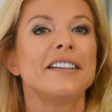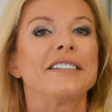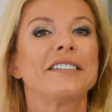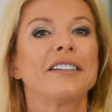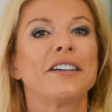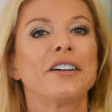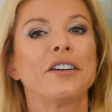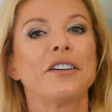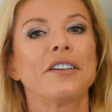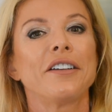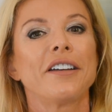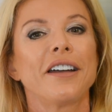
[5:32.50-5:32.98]

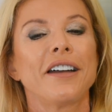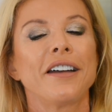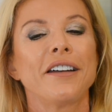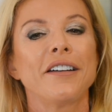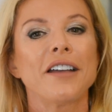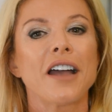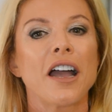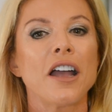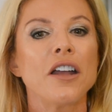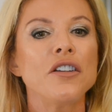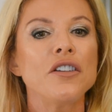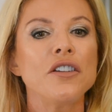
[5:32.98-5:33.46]
So
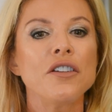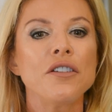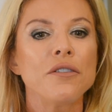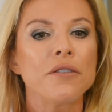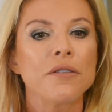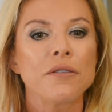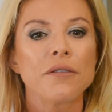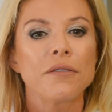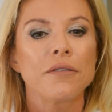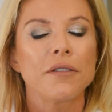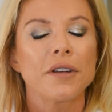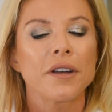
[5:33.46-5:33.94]
I
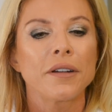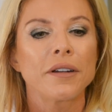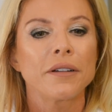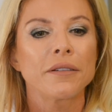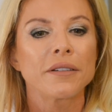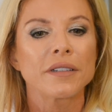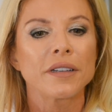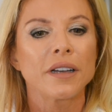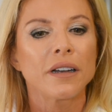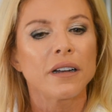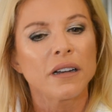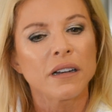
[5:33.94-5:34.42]
knew, and I
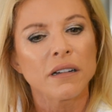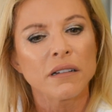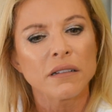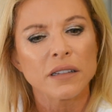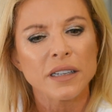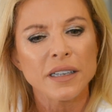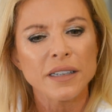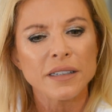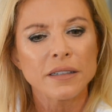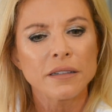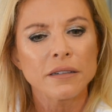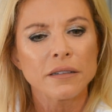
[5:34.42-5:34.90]
was like, oh,
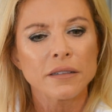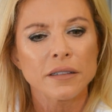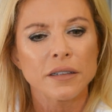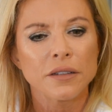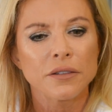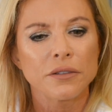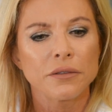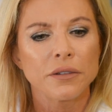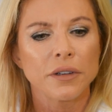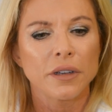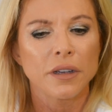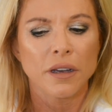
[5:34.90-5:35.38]
these girls
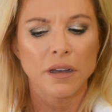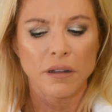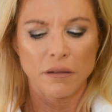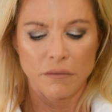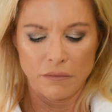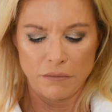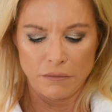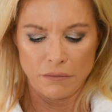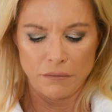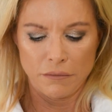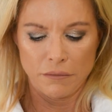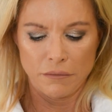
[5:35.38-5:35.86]
are doing it.
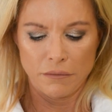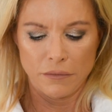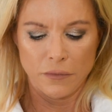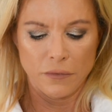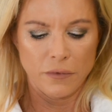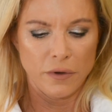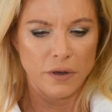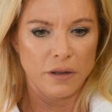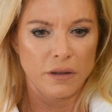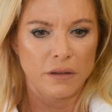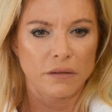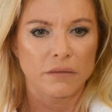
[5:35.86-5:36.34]

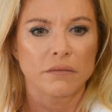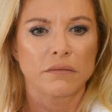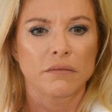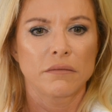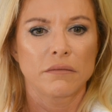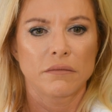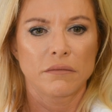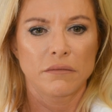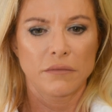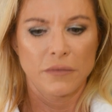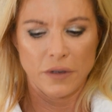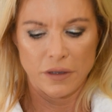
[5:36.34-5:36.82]
Well,
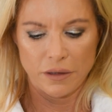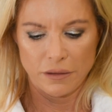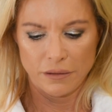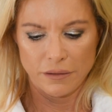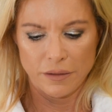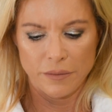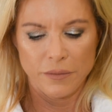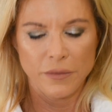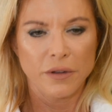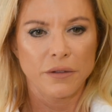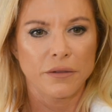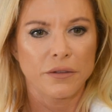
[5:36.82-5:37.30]

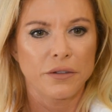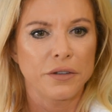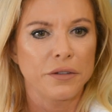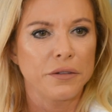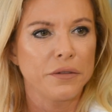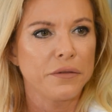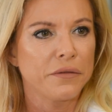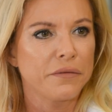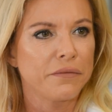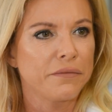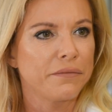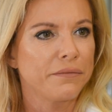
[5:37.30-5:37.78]
I'm not
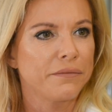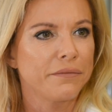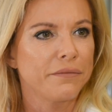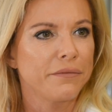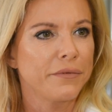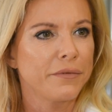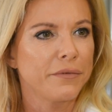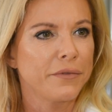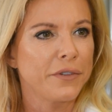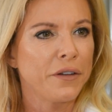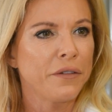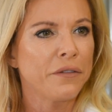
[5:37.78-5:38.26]
too
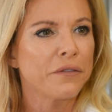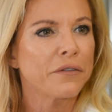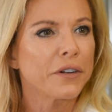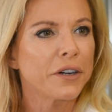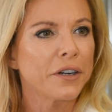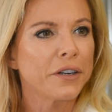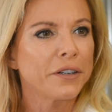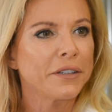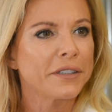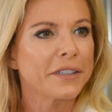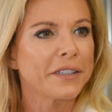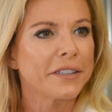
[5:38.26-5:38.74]

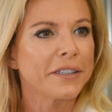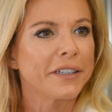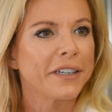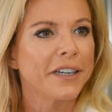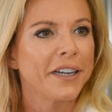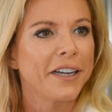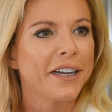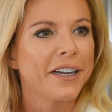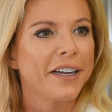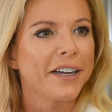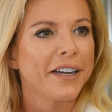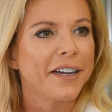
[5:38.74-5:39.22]
different,
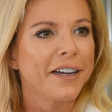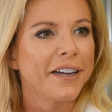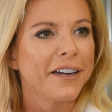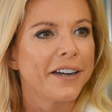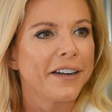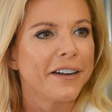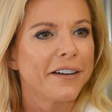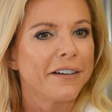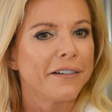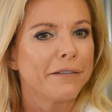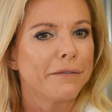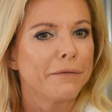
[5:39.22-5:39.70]

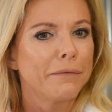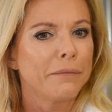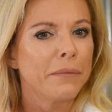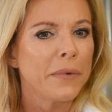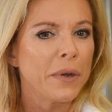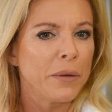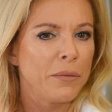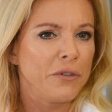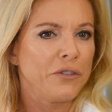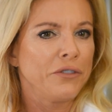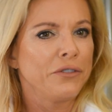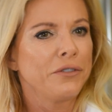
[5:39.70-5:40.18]

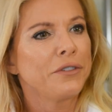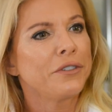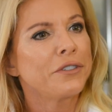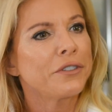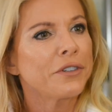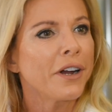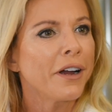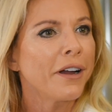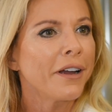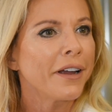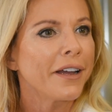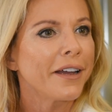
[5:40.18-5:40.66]
maybe I should
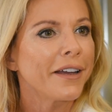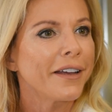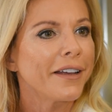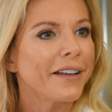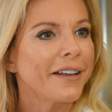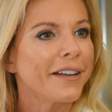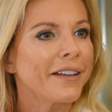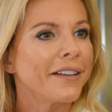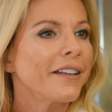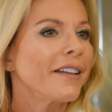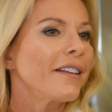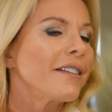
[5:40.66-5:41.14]
try it. And